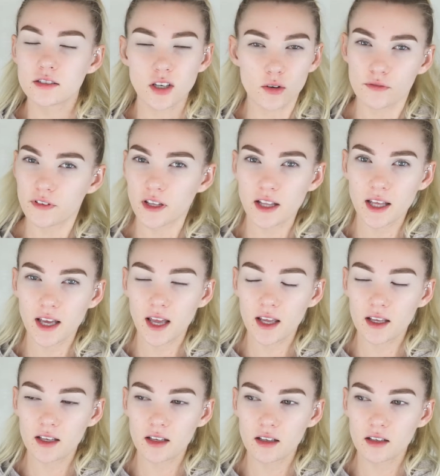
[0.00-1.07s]
don't feel
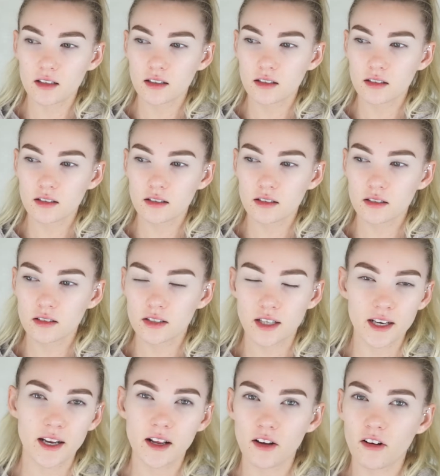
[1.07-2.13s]
like
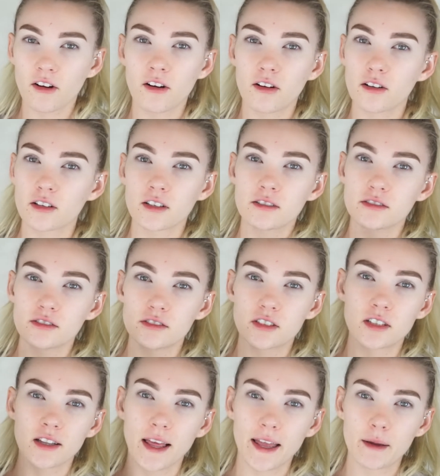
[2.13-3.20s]
getting all
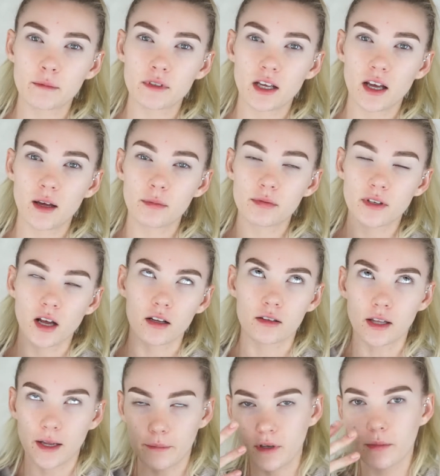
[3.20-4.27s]
glammed up, not
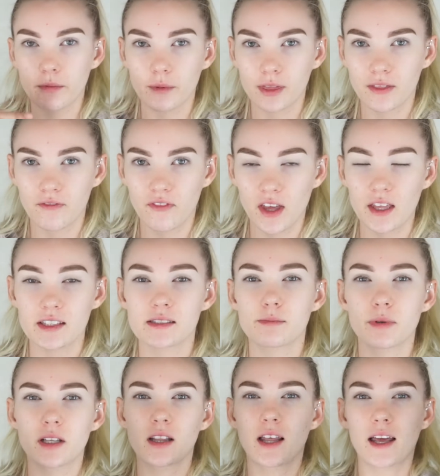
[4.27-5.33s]
glammed up with the face,
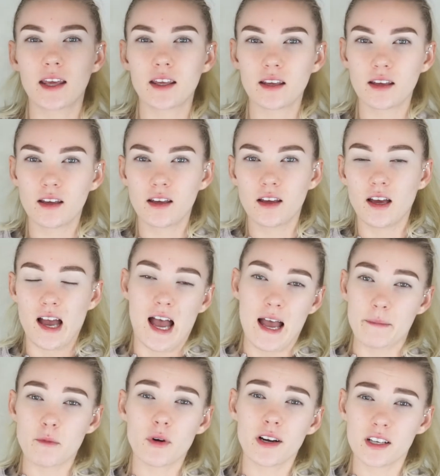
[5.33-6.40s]
but like
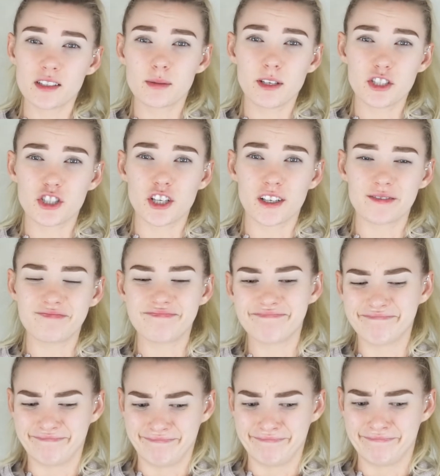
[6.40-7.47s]
I'm wearing a sweatshirt
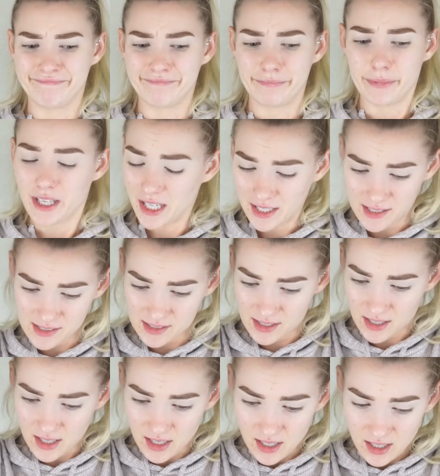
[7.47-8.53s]

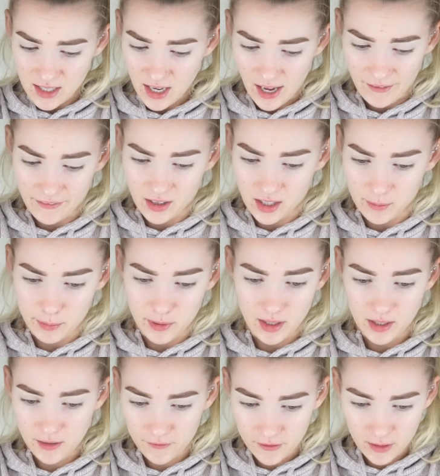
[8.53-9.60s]
because I feel like being
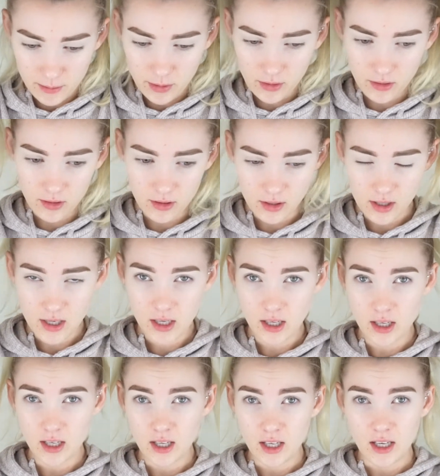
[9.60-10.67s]
comfortable,
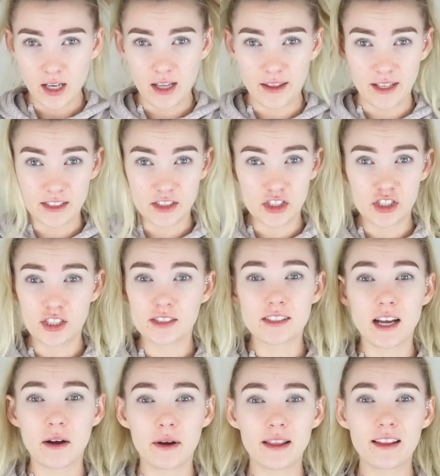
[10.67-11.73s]
and that's just
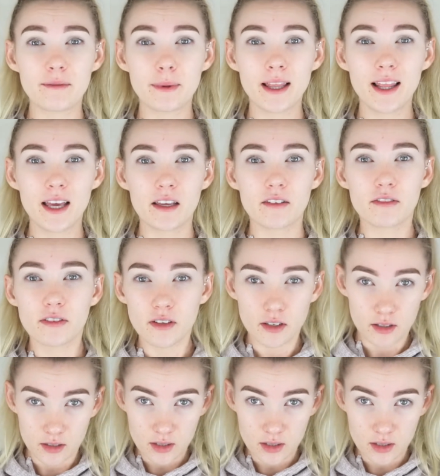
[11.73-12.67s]
how I live my life.